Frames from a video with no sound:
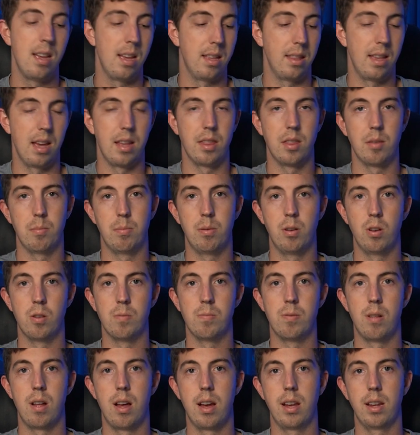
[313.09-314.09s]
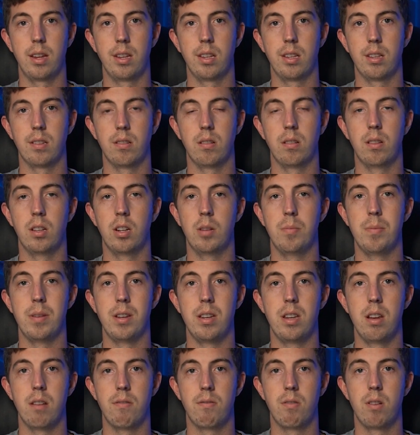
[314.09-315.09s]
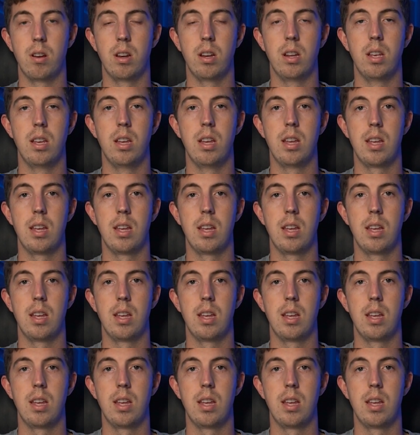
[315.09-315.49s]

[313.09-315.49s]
that the peel ply is a little bit different,